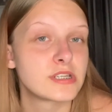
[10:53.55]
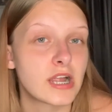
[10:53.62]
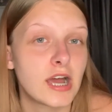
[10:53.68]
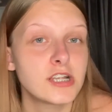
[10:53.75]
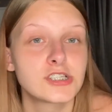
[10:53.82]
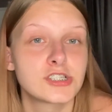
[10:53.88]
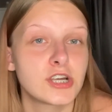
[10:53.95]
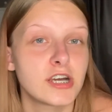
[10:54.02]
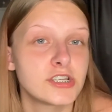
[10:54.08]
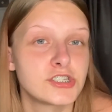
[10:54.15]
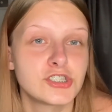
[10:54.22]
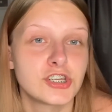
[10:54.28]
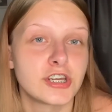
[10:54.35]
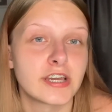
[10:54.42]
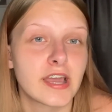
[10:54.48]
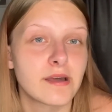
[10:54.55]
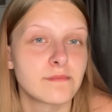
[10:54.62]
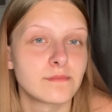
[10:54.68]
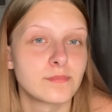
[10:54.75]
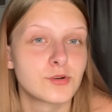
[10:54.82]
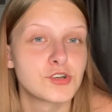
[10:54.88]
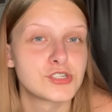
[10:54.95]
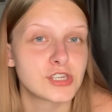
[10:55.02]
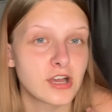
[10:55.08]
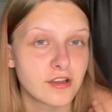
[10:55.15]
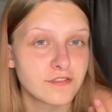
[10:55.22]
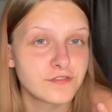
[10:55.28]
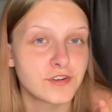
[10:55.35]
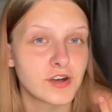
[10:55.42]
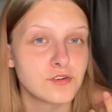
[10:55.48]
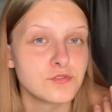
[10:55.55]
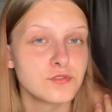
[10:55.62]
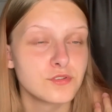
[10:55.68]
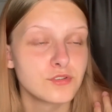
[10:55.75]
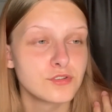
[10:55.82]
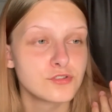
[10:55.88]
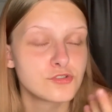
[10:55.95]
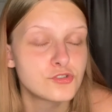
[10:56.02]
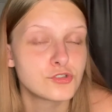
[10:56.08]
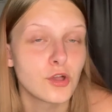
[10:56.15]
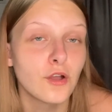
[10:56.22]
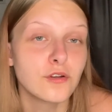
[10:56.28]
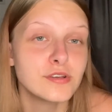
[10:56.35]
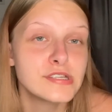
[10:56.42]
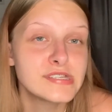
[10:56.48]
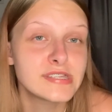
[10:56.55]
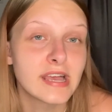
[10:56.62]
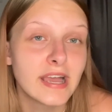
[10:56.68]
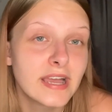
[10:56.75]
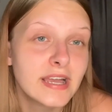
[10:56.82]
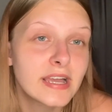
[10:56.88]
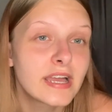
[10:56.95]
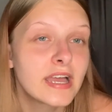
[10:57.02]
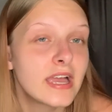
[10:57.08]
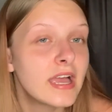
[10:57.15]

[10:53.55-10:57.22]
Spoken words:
I had to chew it again because I felt so sick.